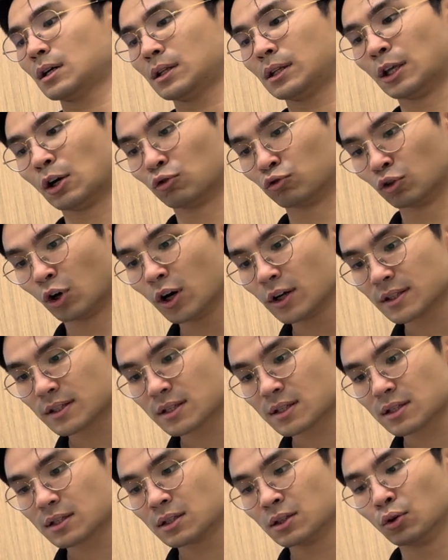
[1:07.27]
The rods?
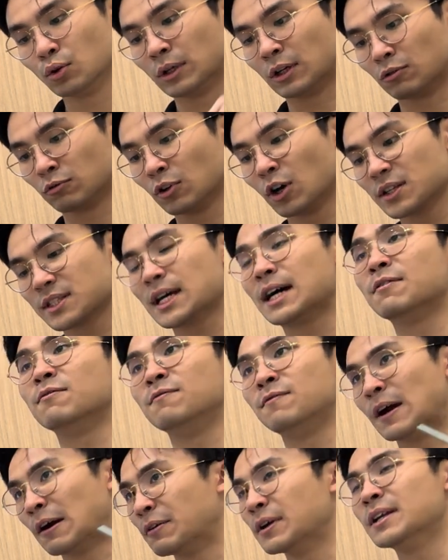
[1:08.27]
No, the rods are
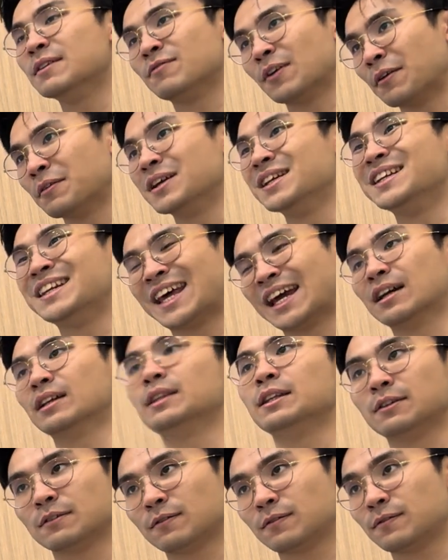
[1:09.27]
very, very
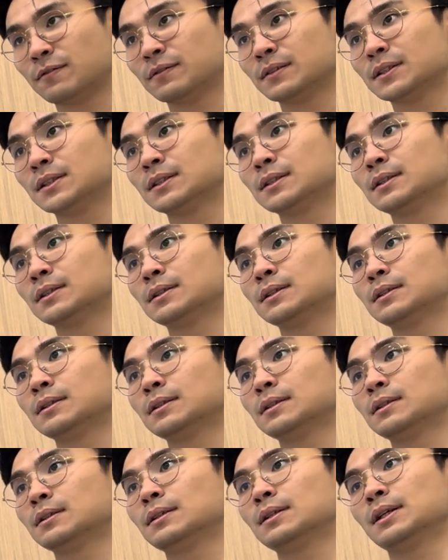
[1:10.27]
negative.
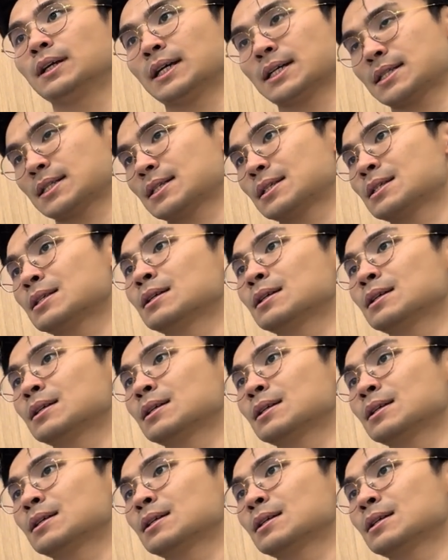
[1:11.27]
Yes.